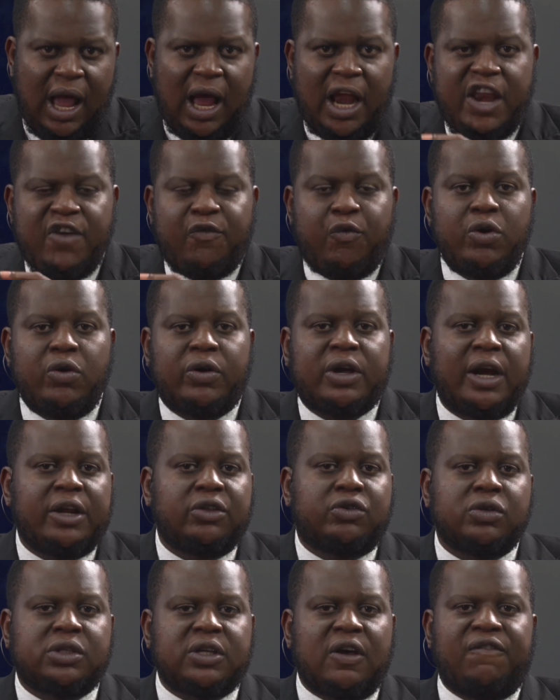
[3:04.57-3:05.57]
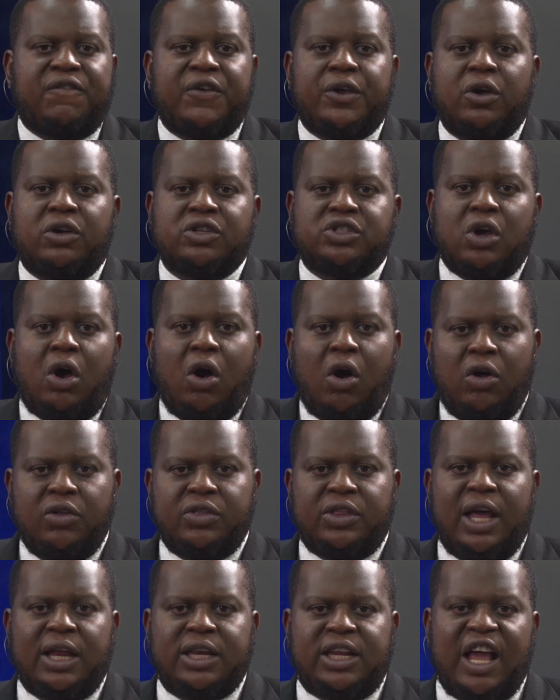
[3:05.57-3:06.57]
And if we look at the total figures
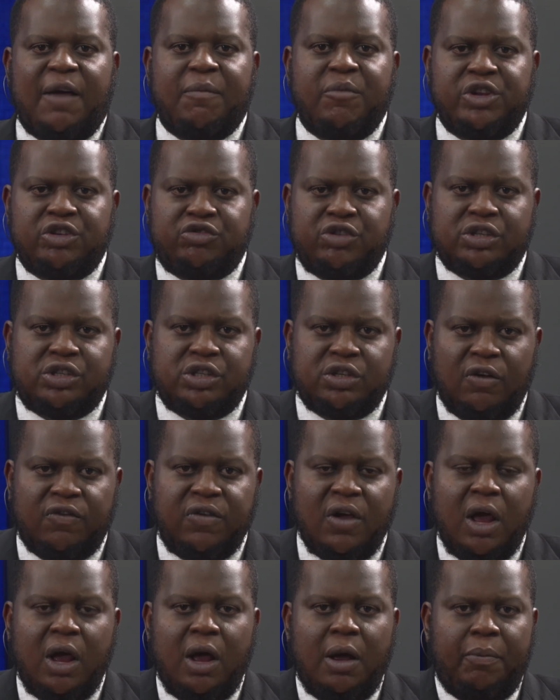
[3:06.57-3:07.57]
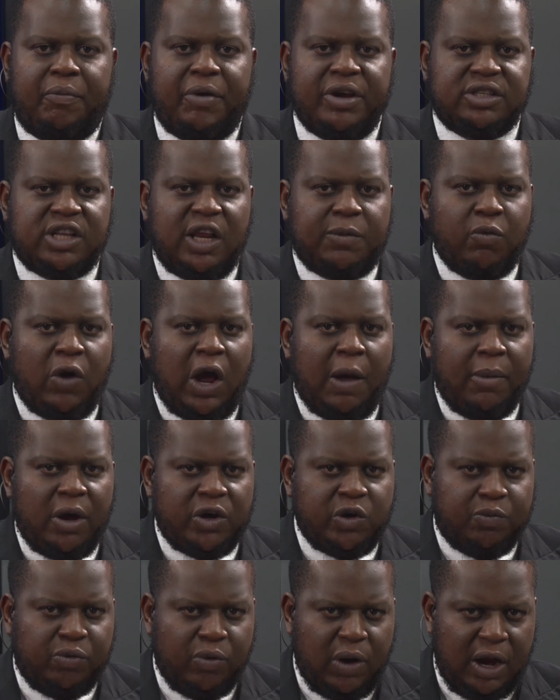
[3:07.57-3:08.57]
under the administrations of President
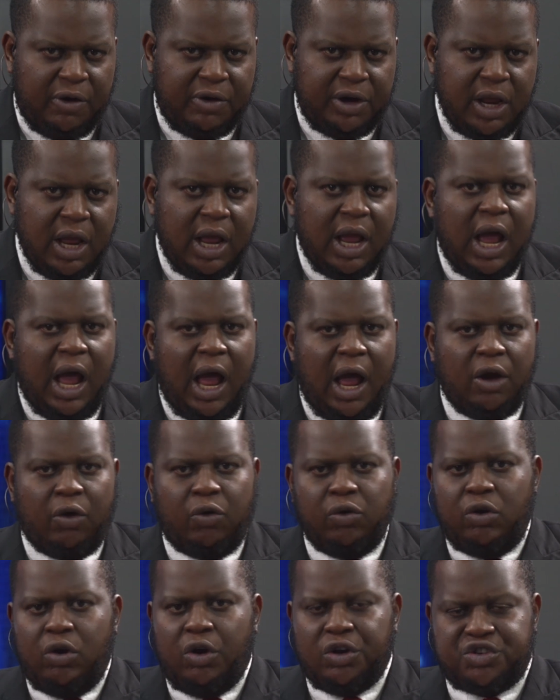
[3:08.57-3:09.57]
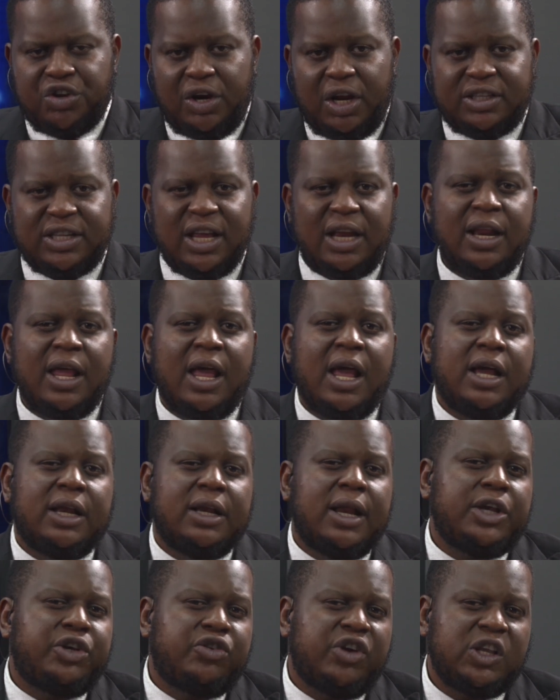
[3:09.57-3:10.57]
Muhammadu Buhari and Goodluck Jonathan,
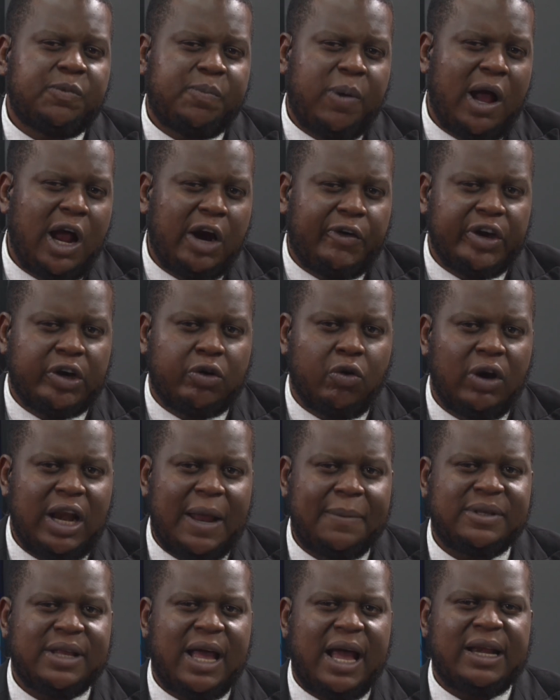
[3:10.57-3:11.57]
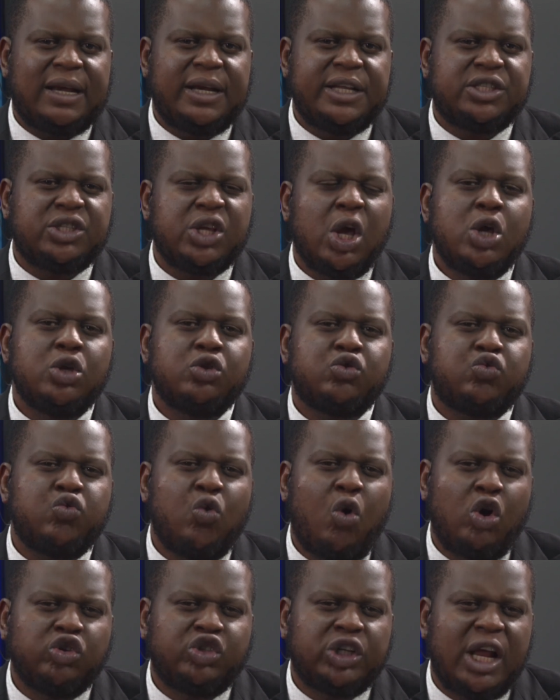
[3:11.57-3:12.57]
Nigeria's power grid collapsed at least
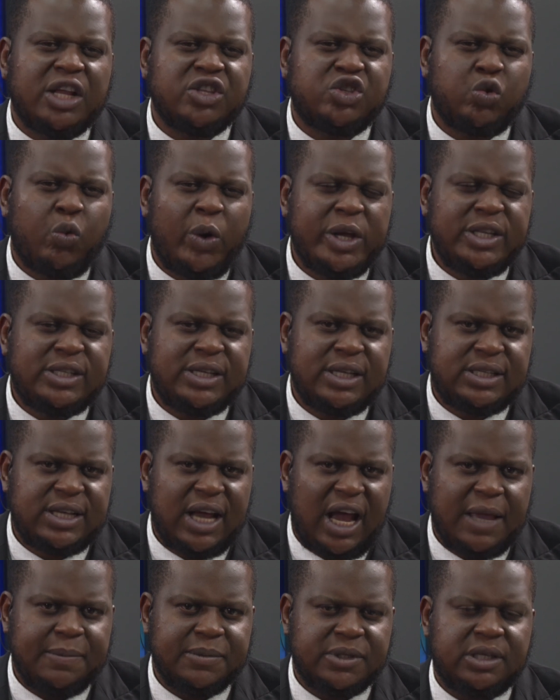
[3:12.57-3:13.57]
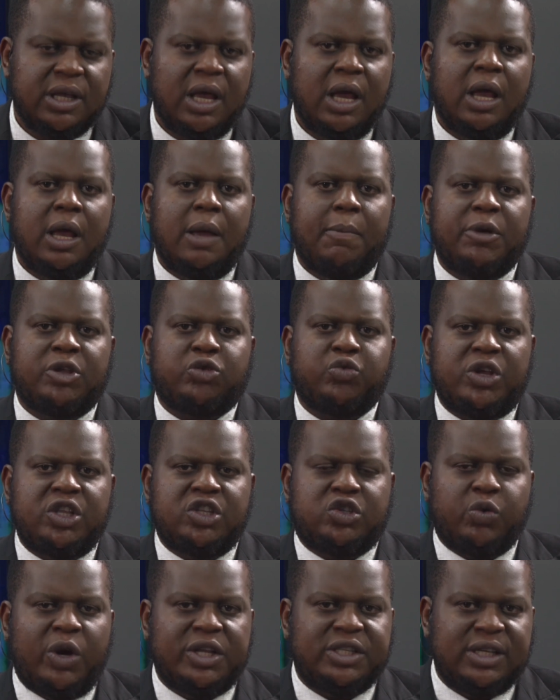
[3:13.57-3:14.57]
220 times
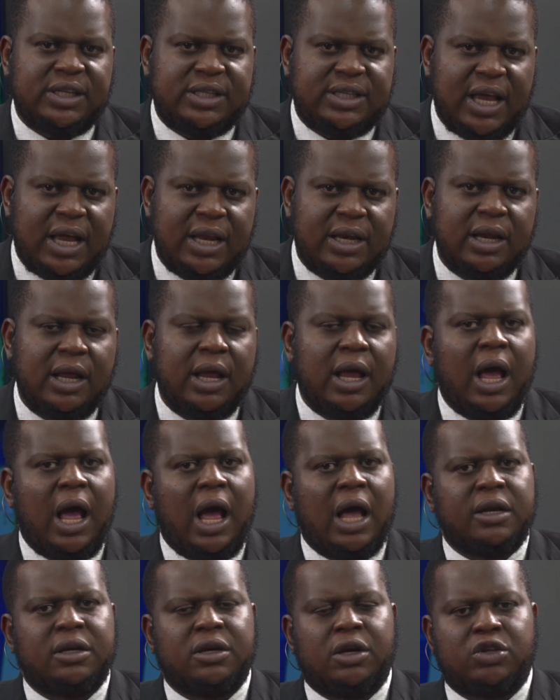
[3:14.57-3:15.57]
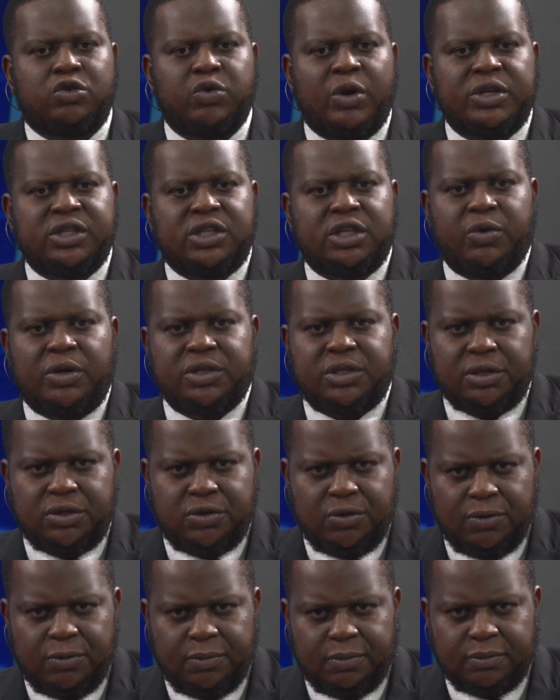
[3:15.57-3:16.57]
between 2010 and
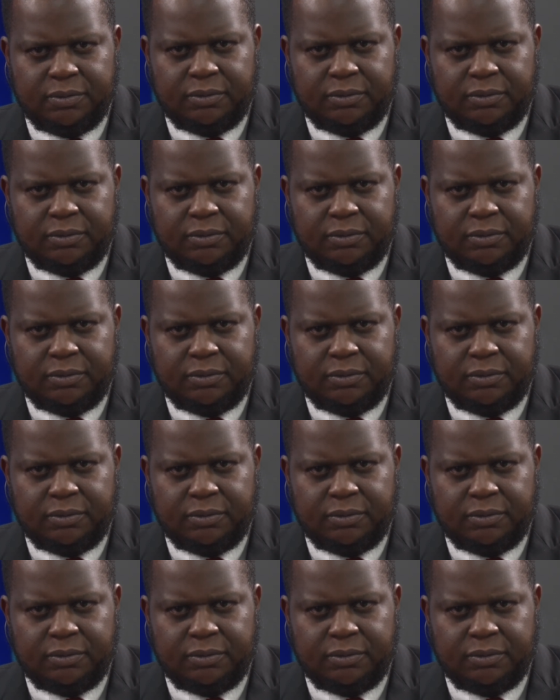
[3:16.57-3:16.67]
2022.